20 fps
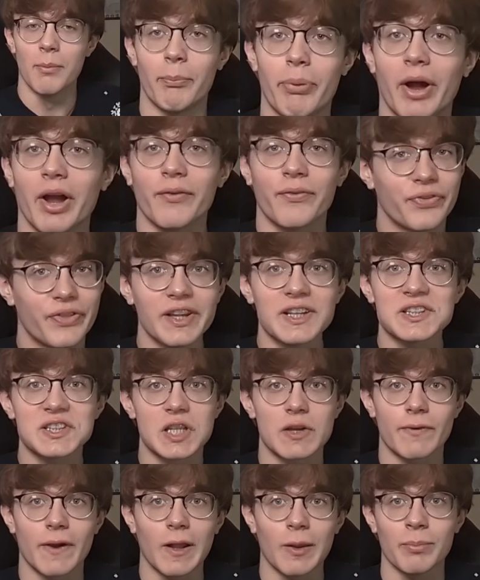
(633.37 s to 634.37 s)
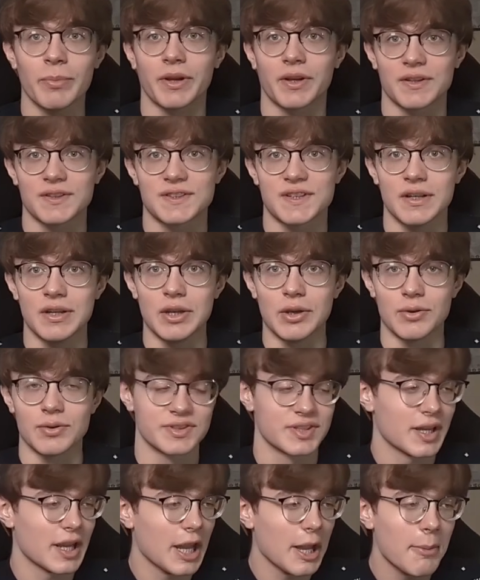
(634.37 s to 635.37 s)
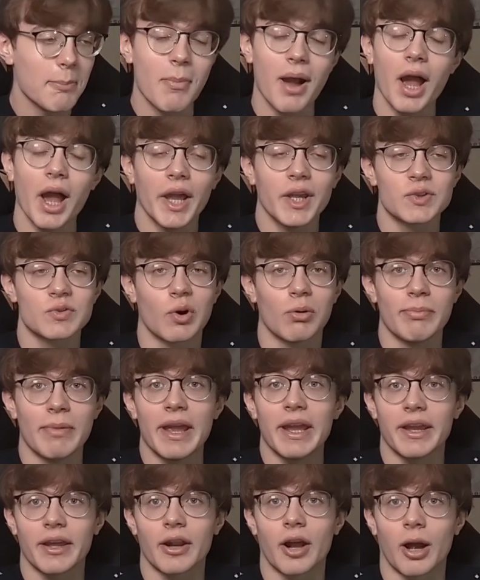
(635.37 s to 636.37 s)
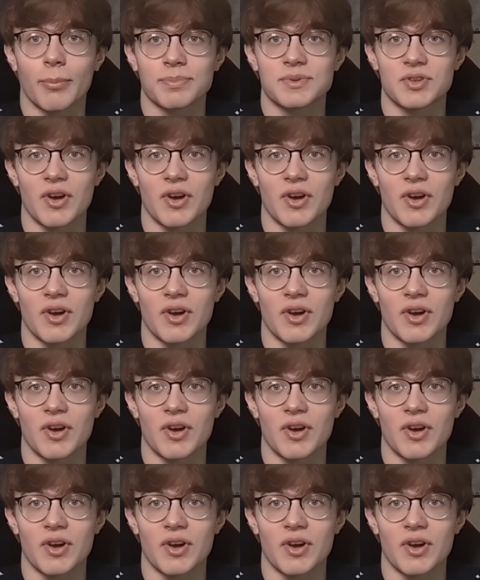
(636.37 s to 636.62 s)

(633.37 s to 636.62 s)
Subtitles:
But if this development continues, it might as well make it up to